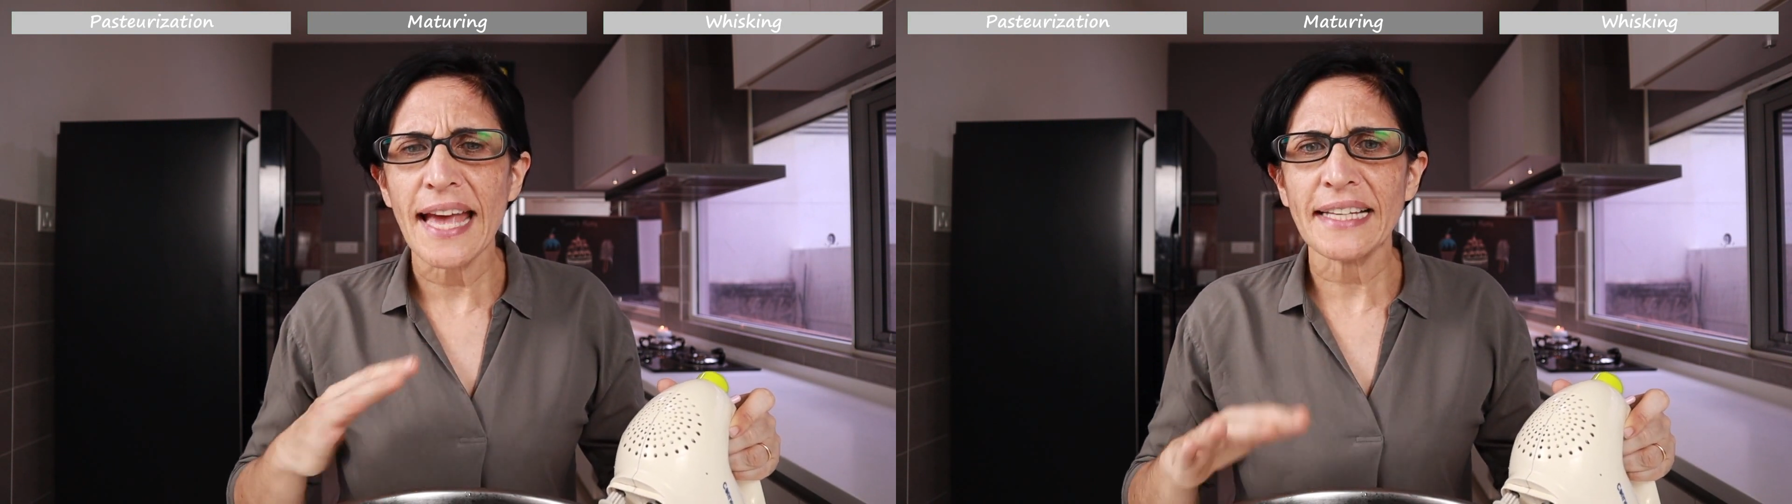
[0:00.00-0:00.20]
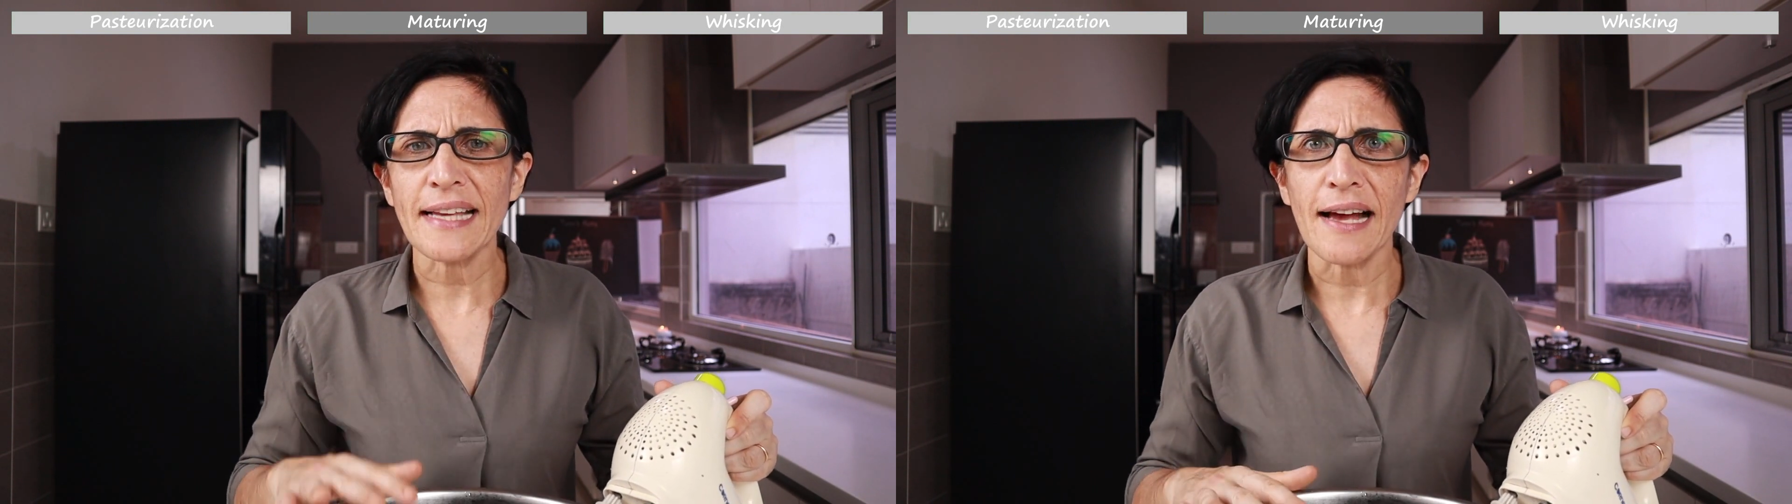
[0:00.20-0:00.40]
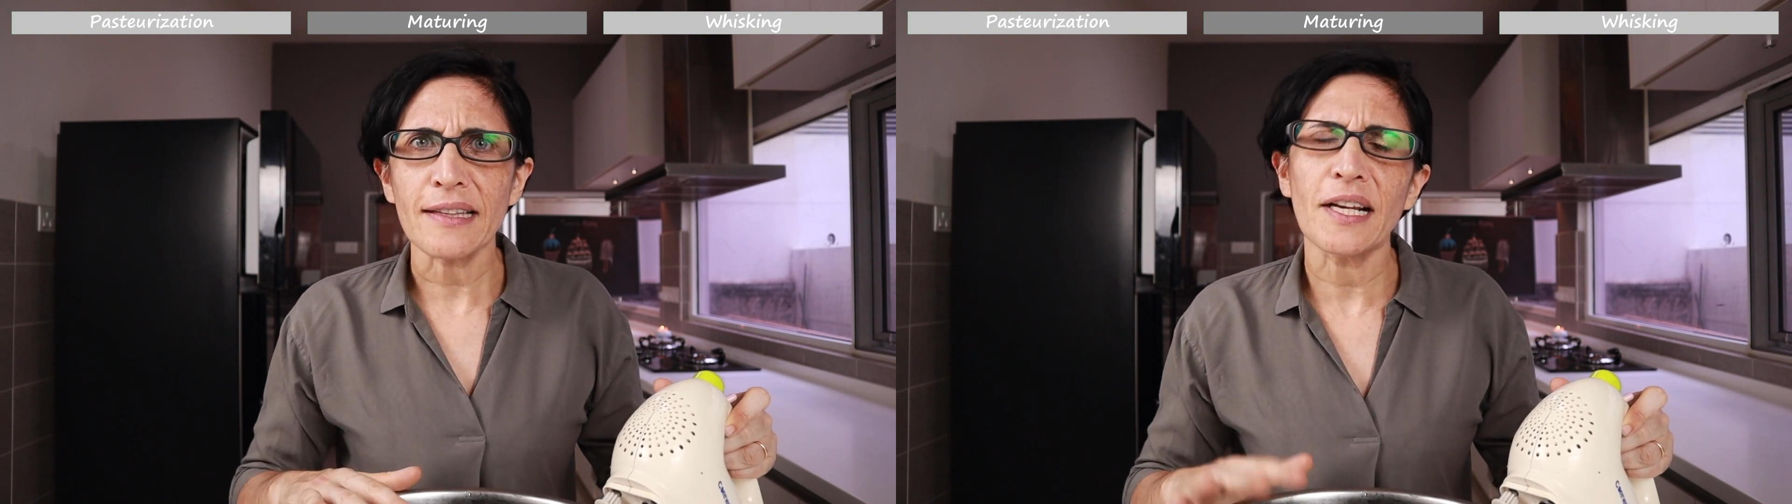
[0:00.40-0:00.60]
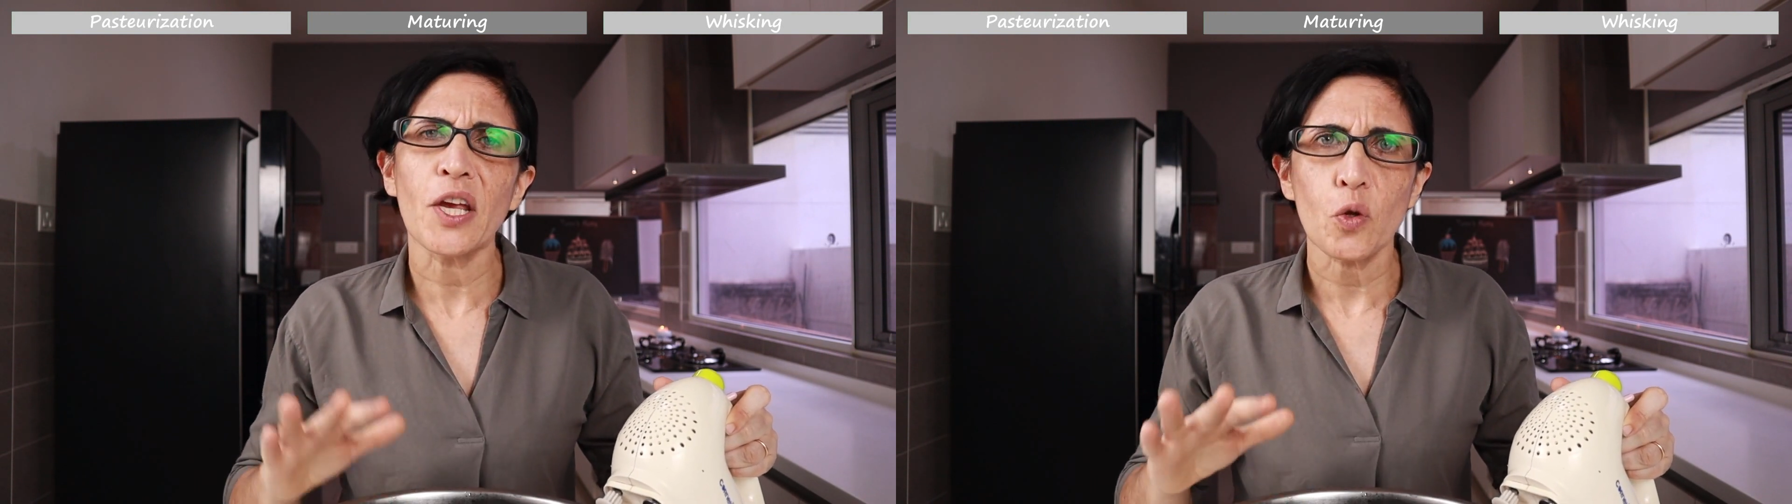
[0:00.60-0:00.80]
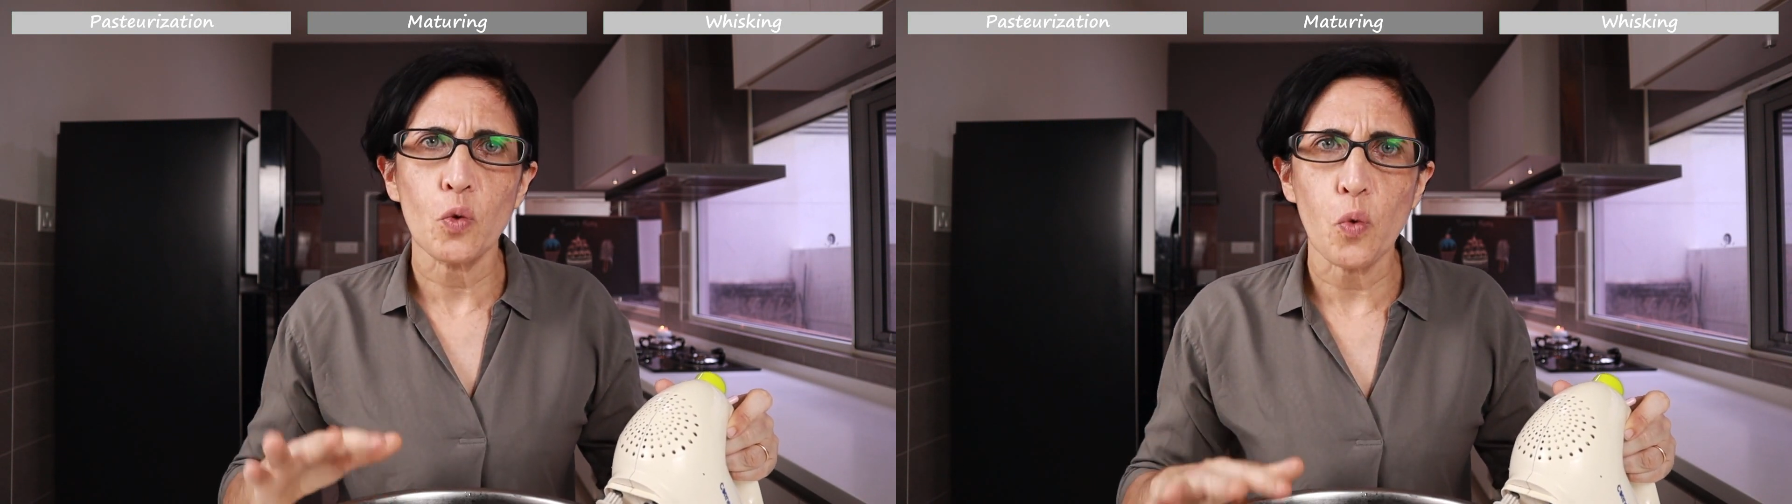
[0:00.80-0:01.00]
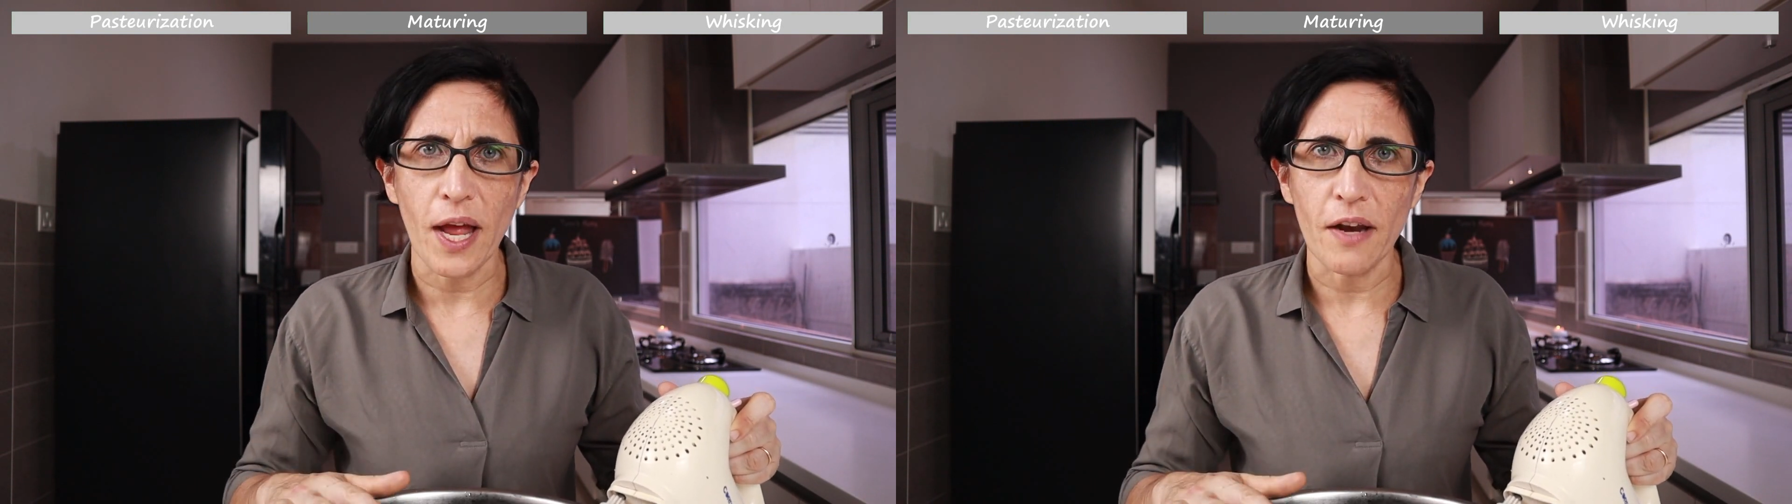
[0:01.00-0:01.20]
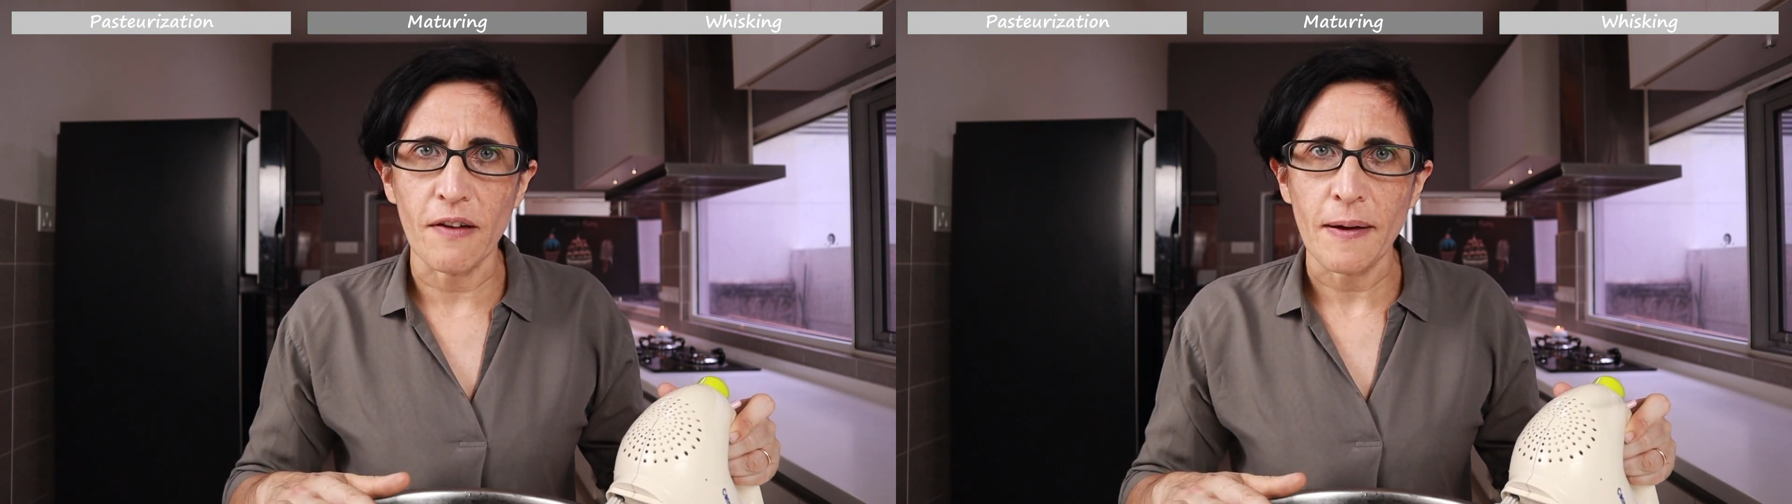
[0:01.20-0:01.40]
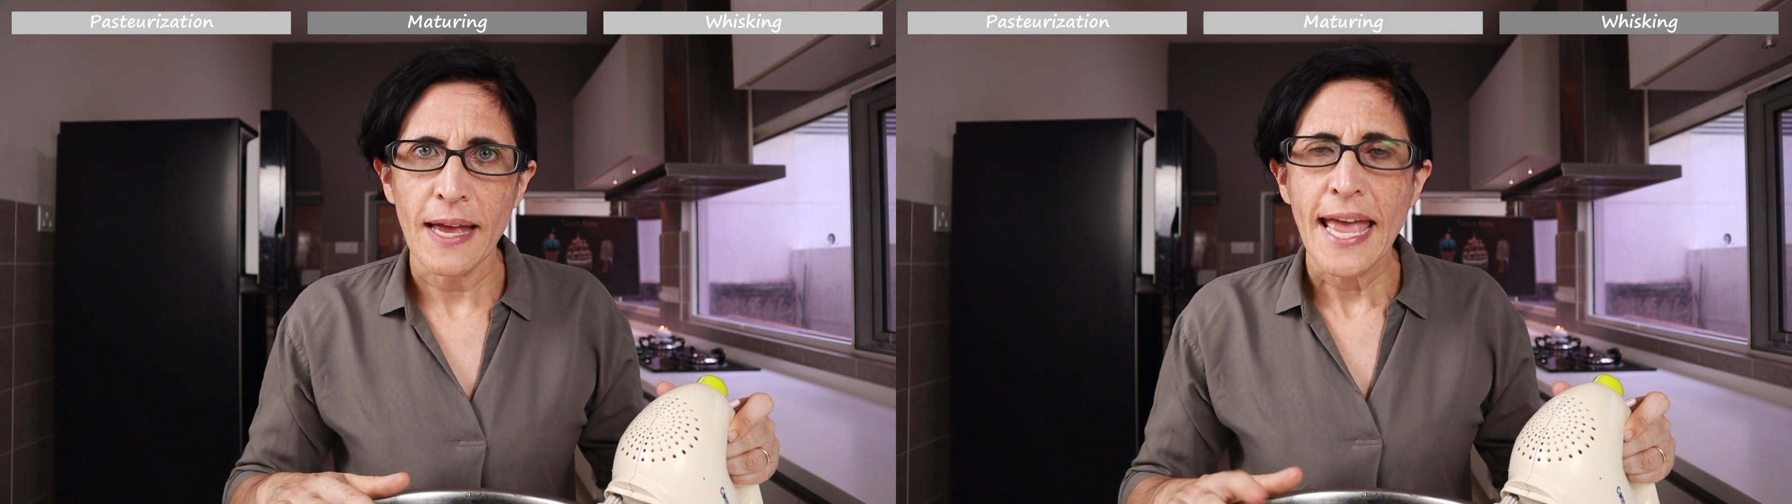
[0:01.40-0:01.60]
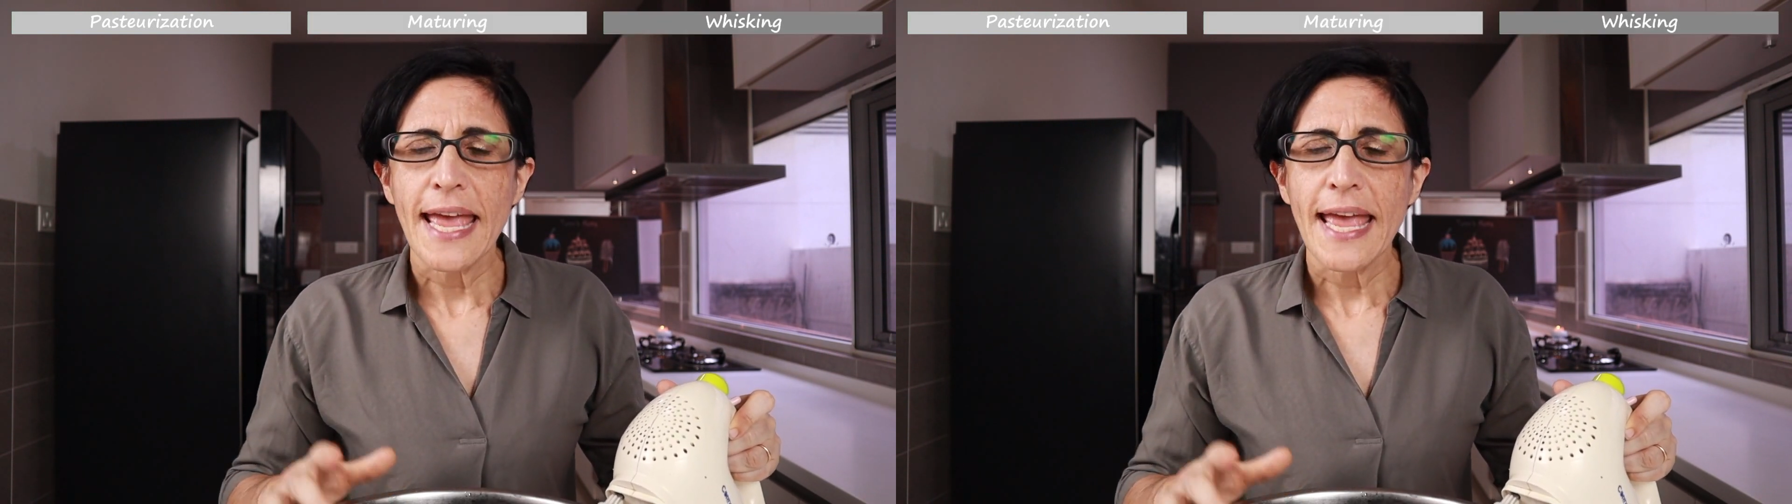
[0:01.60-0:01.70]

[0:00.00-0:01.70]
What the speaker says: exactly 12.